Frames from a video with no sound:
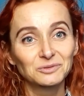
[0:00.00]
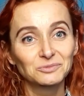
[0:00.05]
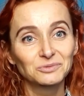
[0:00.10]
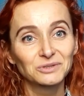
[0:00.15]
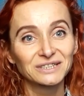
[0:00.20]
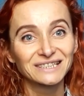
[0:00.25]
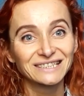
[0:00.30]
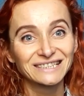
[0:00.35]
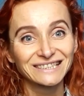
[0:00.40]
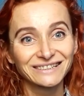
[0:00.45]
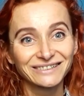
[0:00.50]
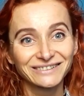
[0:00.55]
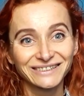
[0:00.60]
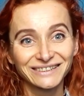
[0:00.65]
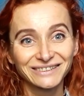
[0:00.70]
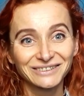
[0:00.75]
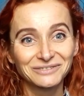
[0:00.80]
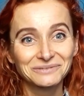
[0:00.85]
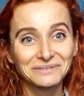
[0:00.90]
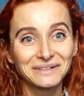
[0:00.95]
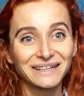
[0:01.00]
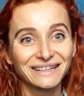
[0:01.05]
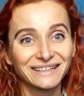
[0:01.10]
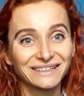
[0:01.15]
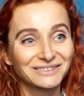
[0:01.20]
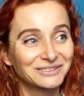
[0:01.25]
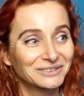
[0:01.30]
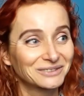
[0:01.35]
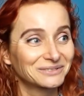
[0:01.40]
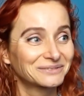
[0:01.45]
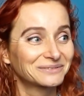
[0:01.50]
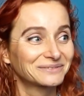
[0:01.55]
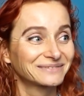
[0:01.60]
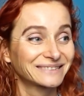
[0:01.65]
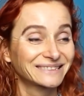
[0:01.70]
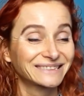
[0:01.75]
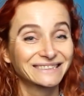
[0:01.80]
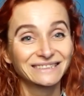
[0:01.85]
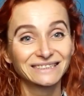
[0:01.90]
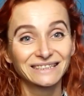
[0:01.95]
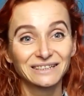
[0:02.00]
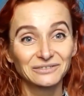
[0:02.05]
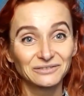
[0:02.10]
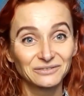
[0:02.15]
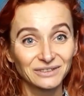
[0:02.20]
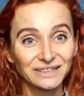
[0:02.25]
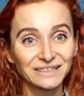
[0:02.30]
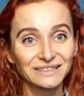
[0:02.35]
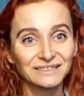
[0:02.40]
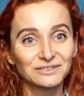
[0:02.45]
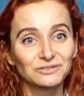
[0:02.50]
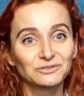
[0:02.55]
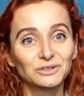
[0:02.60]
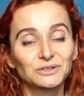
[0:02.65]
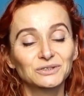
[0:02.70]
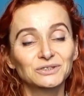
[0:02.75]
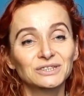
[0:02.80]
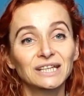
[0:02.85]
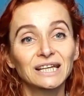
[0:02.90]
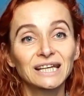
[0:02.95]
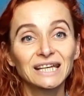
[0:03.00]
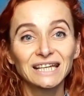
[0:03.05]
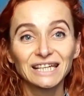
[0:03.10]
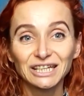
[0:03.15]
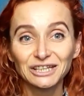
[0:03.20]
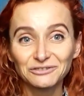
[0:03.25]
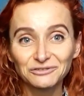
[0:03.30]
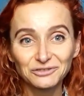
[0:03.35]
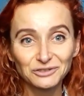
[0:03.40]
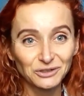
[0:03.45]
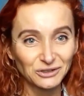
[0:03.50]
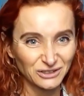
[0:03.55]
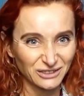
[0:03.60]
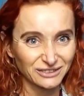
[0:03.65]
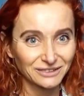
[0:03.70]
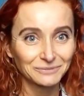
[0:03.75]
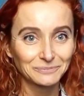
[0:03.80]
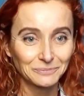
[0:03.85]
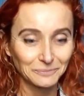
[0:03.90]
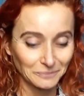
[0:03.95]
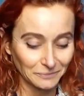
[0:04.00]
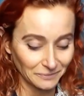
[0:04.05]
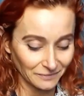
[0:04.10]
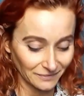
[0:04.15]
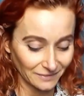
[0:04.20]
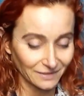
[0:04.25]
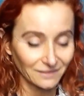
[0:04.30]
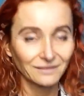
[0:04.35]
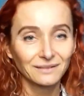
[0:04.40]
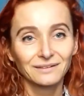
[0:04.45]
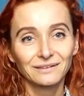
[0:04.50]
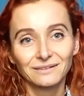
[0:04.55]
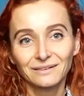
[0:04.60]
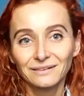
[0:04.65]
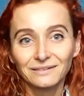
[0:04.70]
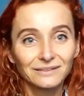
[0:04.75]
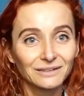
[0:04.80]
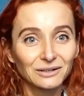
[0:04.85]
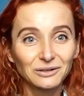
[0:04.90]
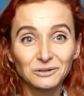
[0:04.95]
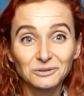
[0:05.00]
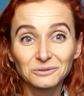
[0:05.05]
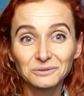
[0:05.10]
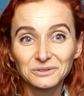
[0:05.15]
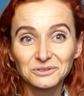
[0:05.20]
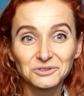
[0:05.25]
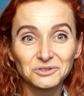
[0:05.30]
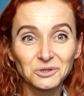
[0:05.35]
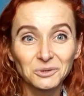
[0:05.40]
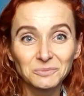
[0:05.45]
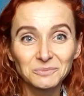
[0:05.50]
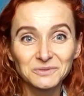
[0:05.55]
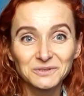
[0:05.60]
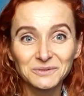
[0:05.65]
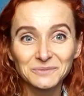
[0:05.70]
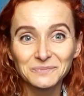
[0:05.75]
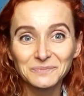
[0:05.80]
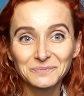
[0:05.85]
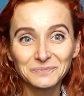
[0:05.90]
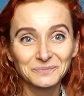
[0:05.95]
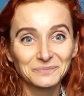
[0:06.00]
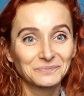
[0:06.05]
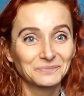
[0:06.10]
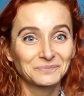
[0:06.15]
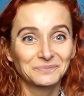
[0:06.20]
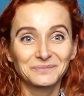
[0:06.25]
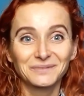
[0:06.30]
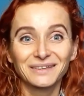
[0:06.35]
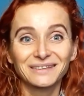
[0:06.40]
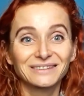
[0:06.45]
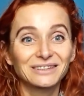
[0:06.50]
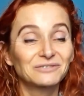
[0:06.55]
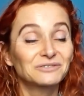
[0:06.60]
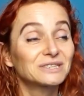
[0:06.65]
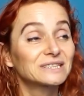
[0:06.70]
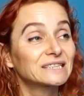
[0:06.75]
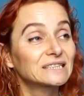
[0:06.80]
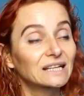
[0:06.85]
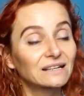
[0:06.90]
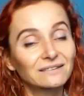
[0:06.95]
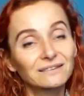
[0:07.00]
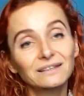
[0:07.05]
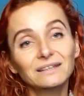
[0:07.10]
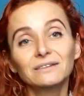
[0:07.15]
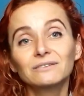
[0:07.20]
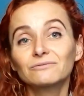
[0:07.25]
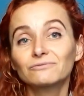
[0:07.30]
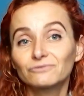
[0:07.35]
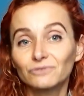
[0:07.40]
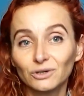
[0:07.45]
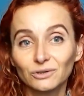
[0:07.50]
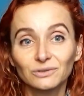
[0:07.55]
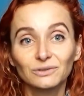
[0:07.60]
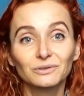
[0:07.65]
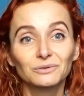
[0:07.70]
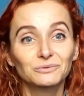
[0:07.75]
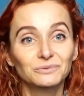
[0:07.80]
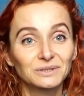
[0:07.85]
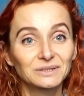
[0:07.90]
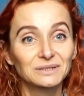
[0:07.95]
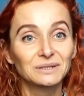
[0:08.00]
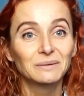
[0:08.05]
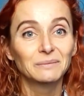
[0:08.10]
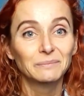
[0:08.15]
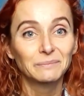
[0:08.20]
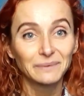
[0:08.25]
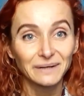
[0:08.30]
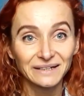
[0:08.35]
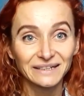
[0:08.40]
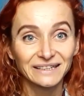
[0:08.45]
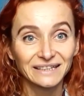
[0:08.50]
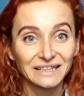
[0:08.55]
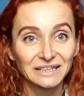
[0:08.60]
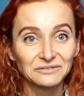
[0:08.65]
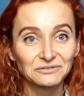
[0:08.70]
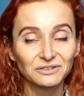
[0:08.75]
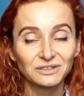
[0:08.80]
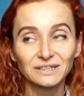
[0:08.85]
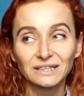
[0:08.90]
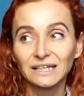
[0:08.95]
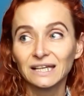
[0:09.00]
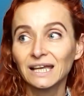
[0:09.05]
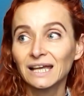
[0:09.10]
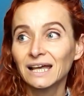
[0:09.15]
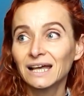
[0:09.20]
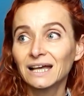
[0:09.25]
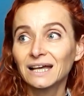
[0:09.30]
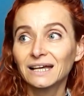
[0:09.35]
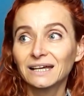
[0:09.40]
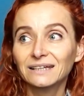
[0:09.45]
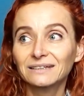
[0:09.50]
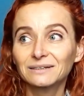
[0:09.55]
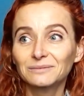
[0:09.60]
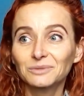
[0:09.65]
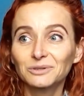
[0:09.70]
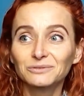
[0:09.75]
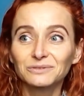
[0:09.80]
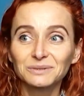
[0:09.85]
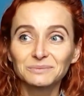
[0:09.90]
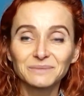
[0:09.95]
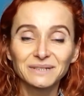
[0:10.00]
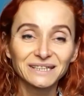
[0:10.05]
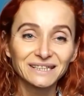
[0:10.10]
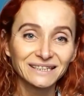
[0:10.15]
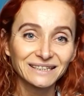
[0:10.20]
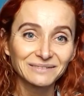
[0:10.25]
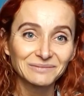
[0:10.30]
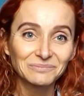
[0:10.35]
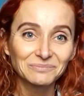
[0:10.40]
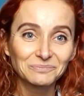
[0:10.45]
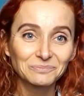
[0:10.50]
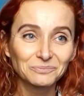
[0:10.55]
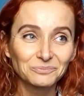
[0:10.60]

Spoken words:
presents are going to work, so yeah, fingers crossed. If not, there are always shops. There is nothing wrong with buying everything, and I'm only making